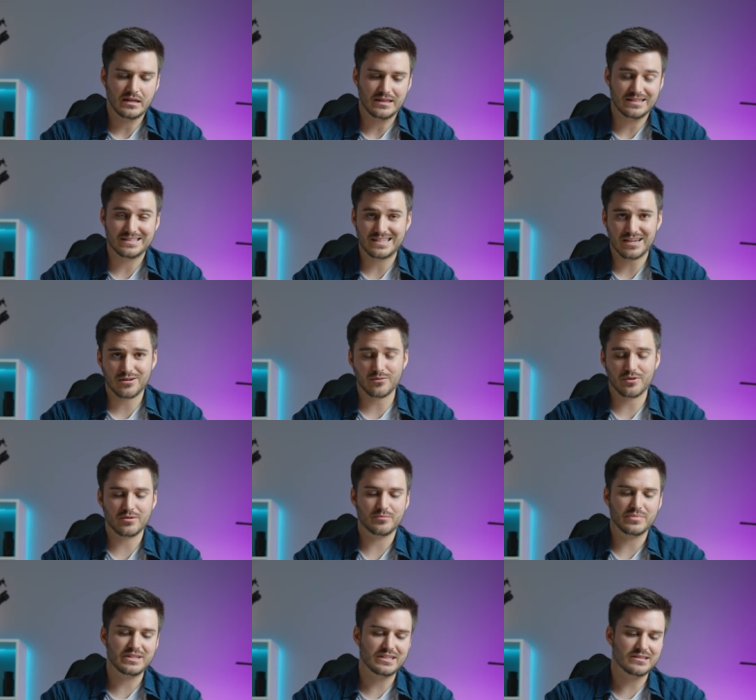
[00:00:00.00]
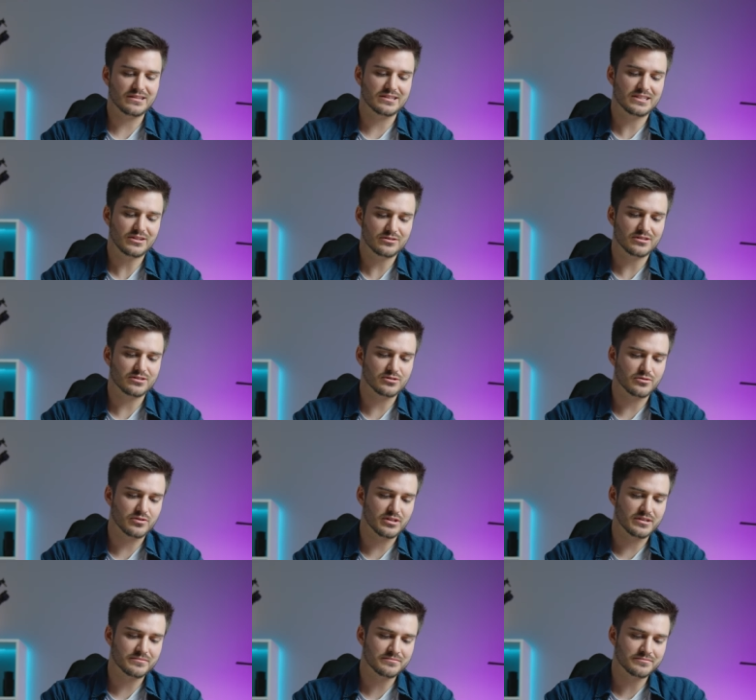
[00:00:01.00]
The second one being the tilting
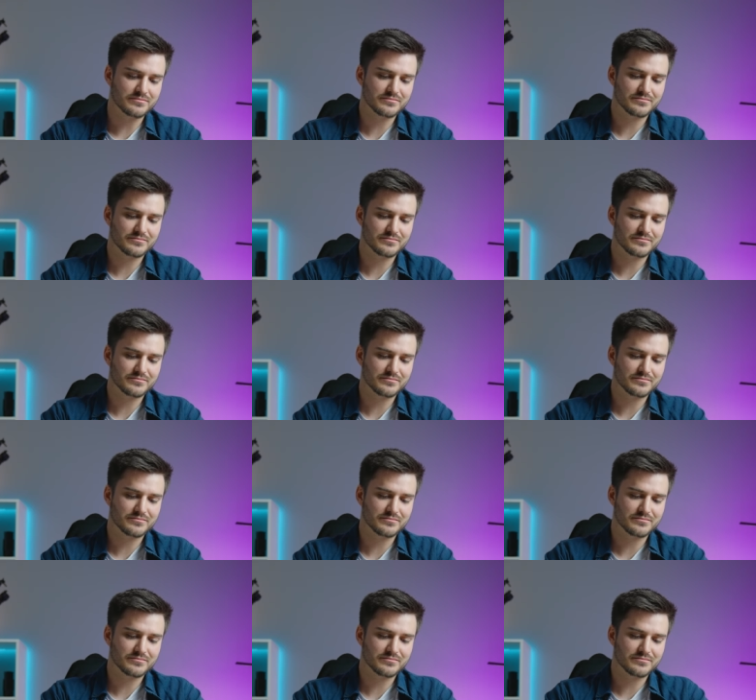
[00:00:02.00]
screen.